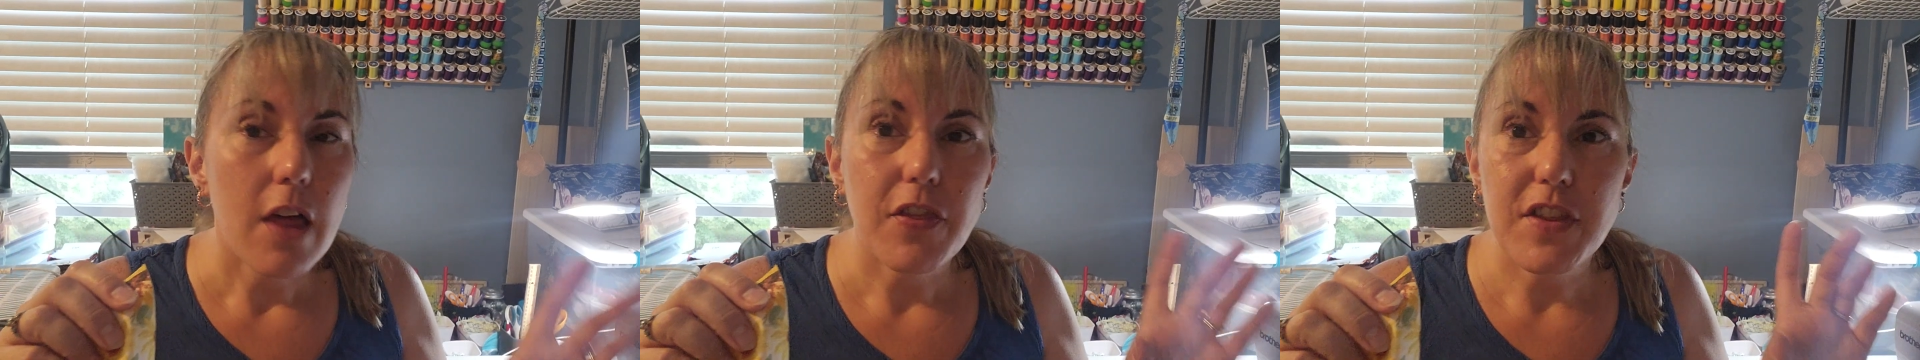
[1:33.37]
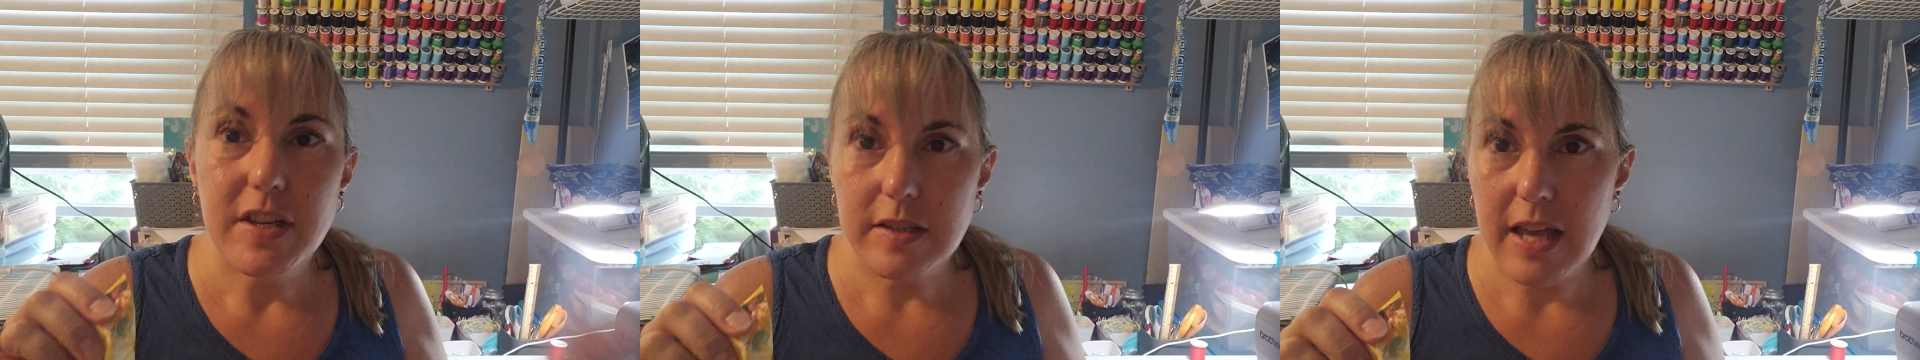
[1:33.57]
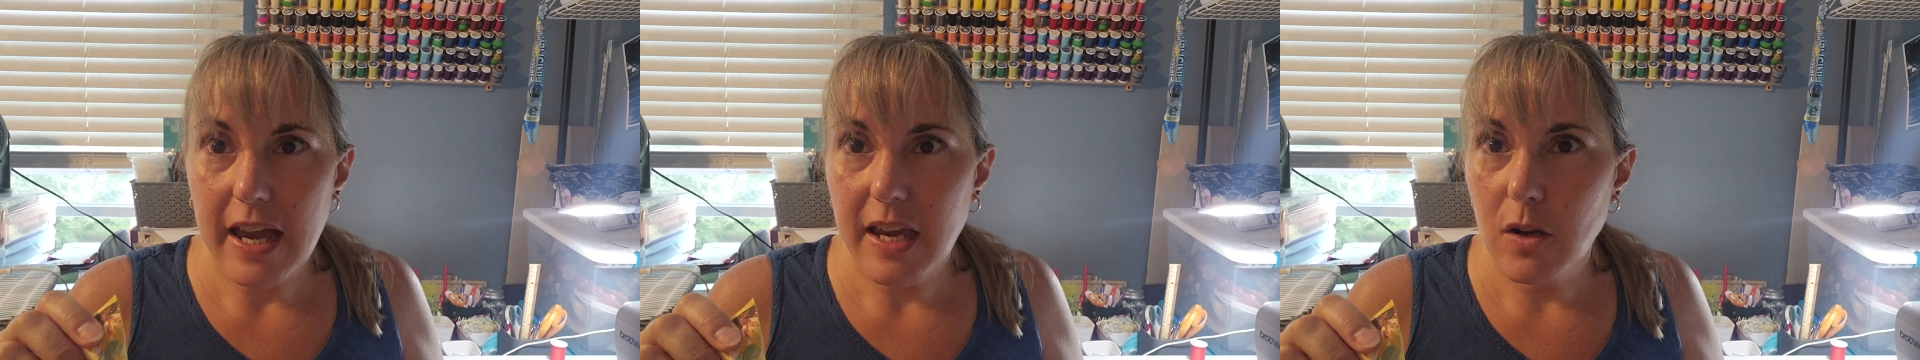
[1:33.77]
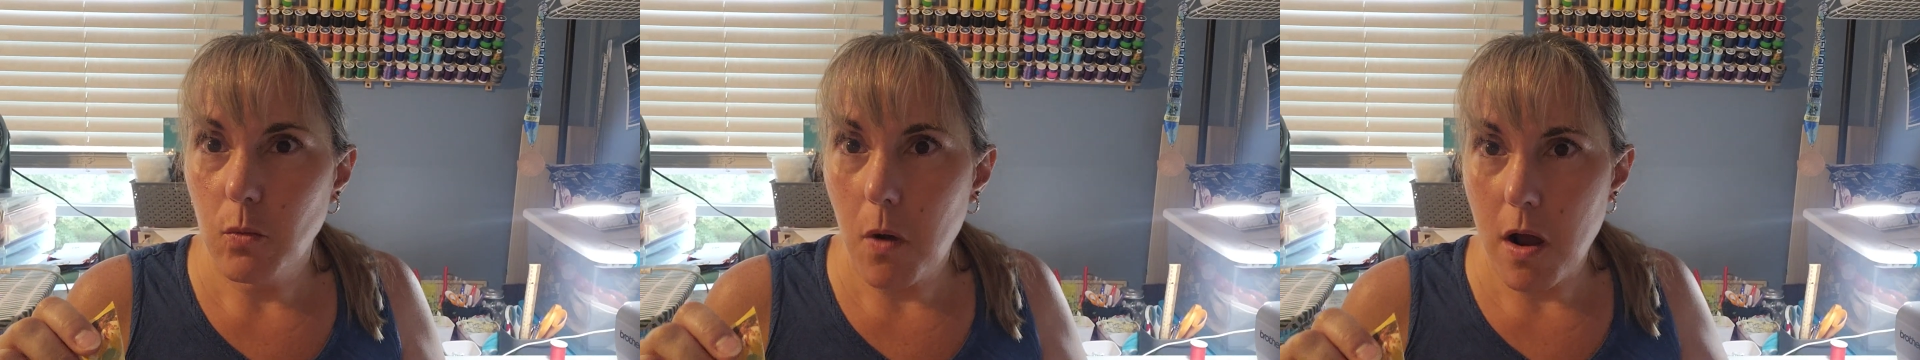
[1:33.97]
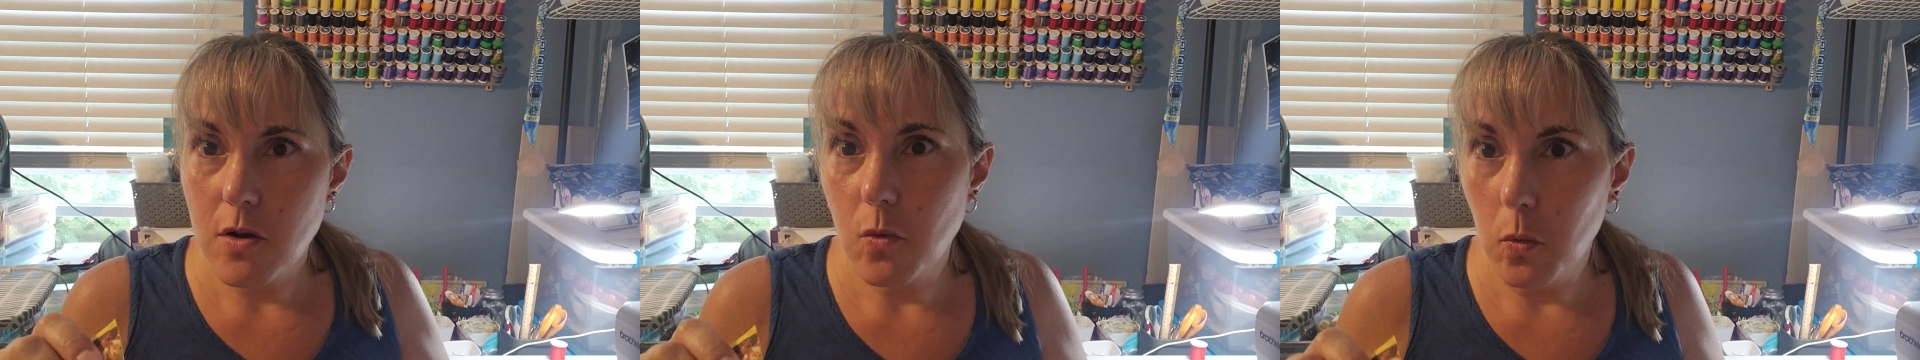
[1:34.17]
The second
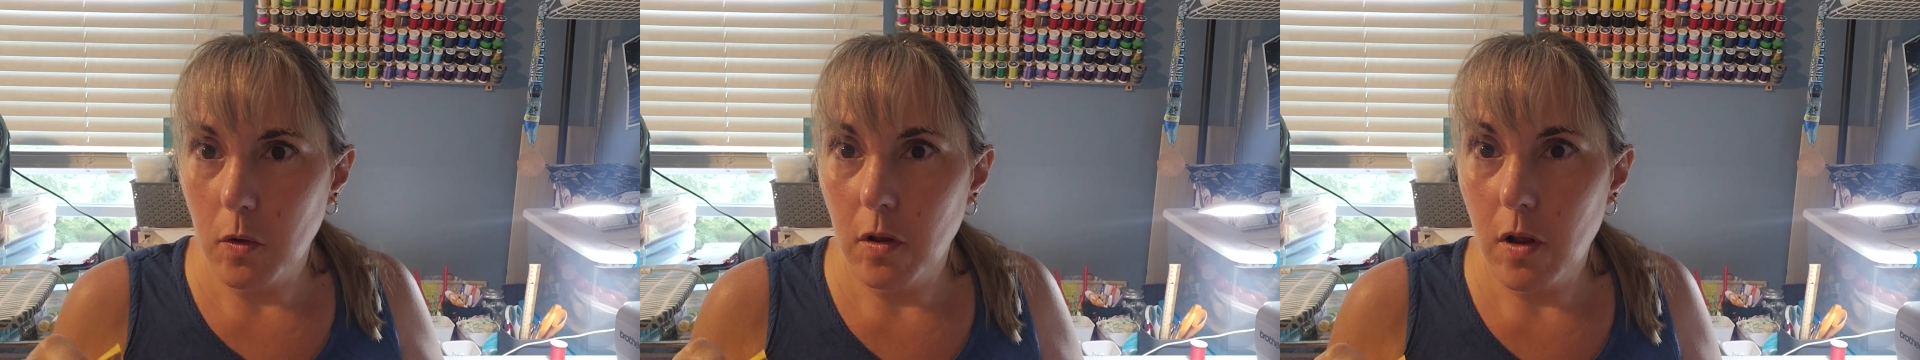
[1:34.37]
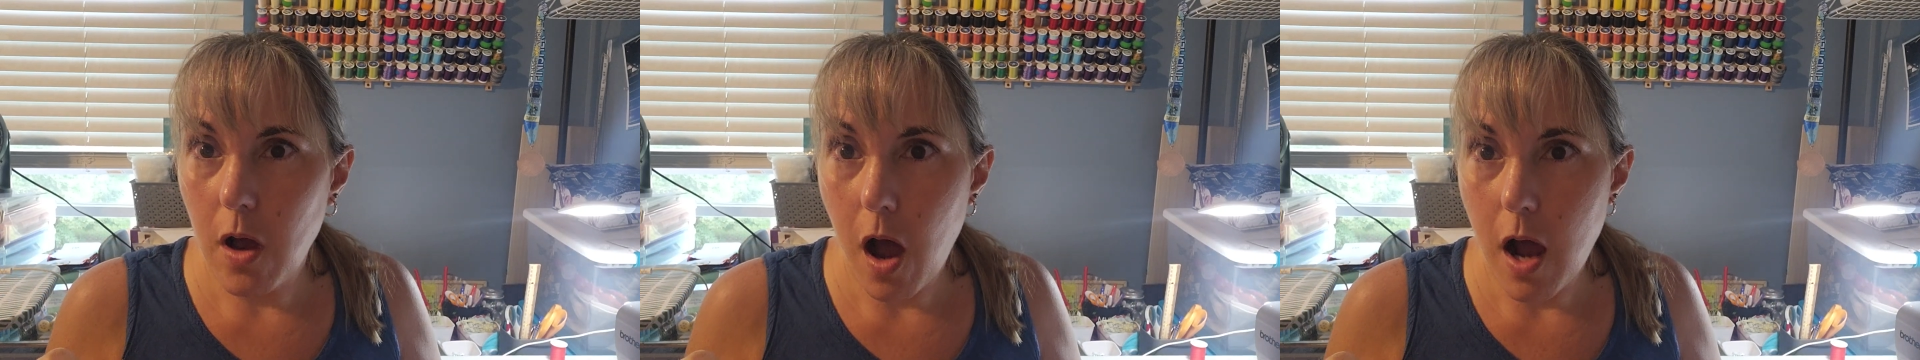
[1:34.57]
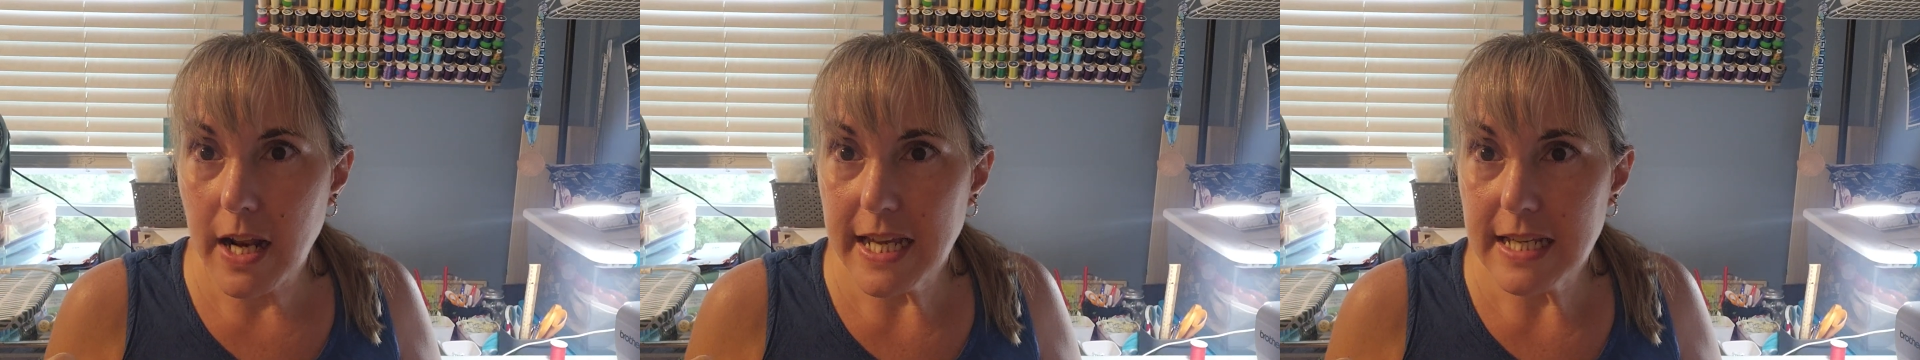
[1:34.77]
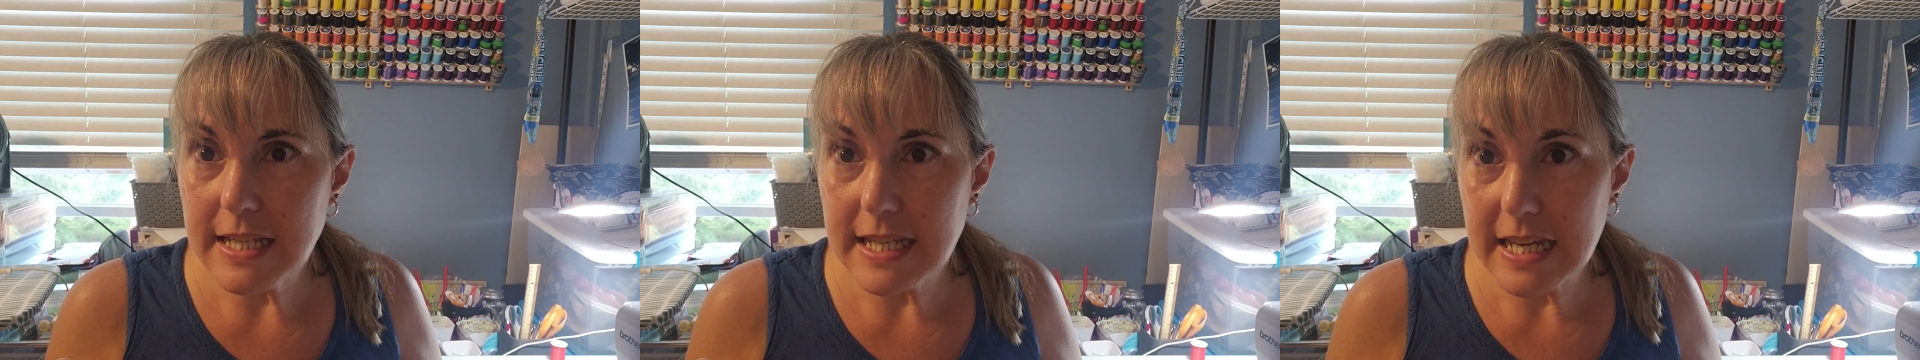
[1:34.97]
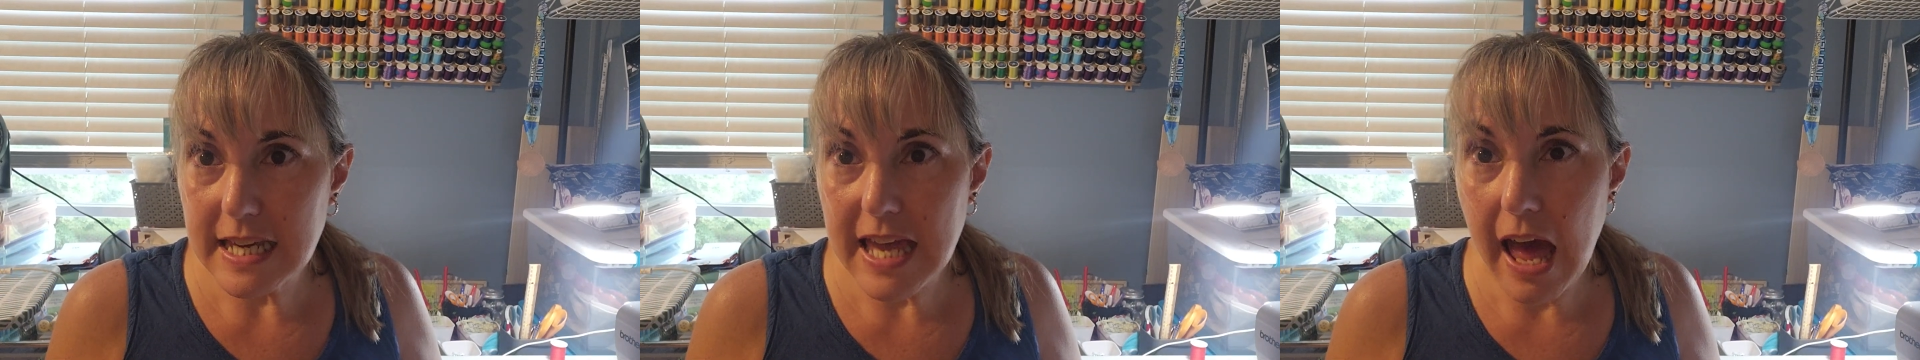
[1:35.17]
one, we'll cut it
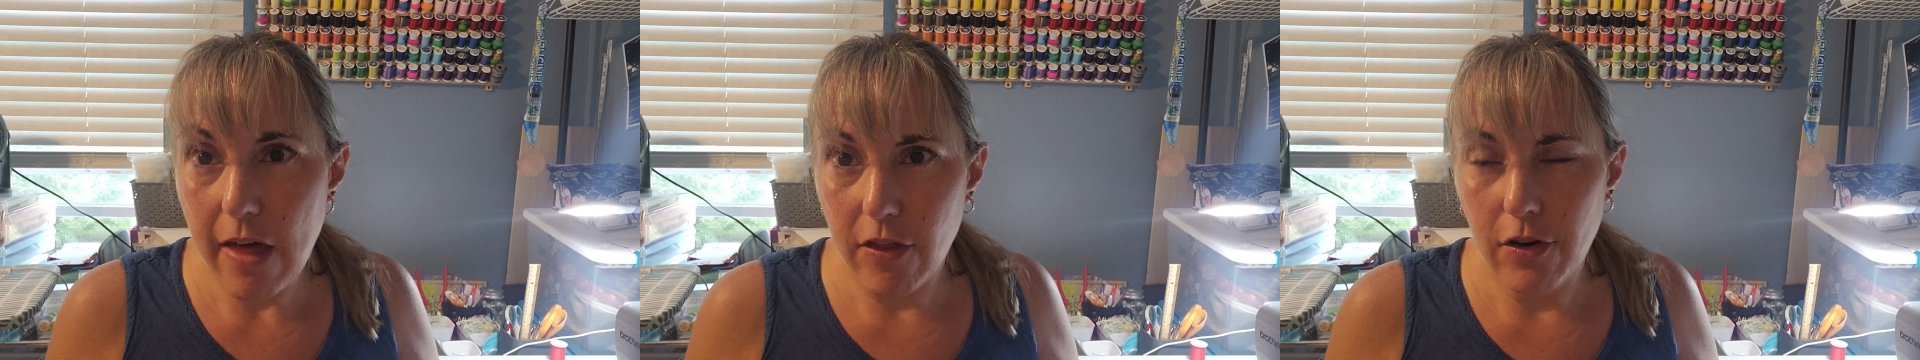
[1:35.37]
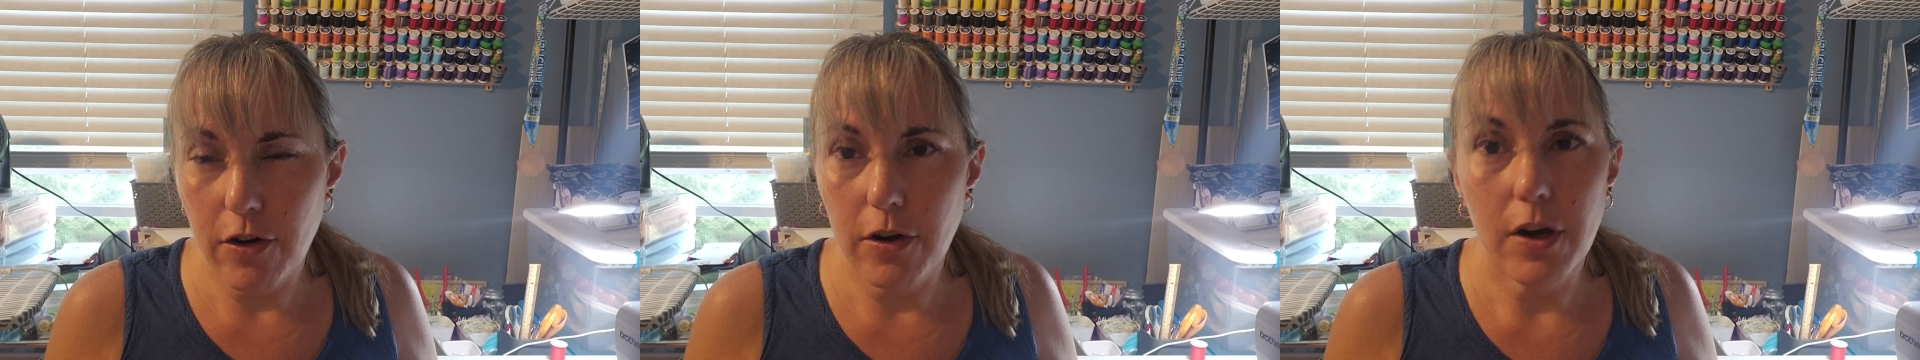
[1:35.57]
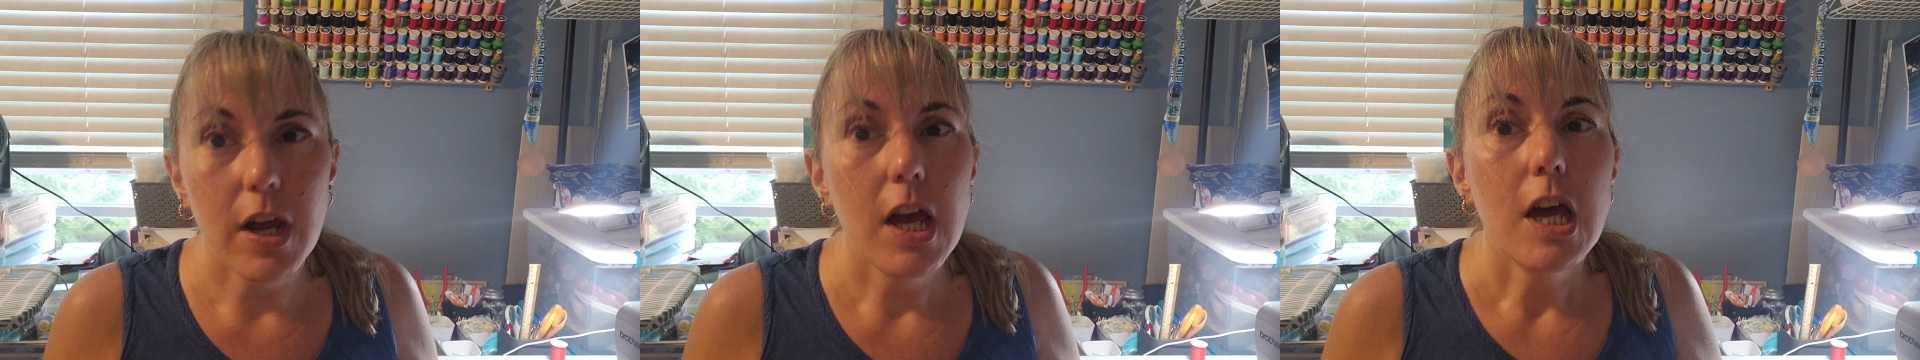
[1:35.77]
together.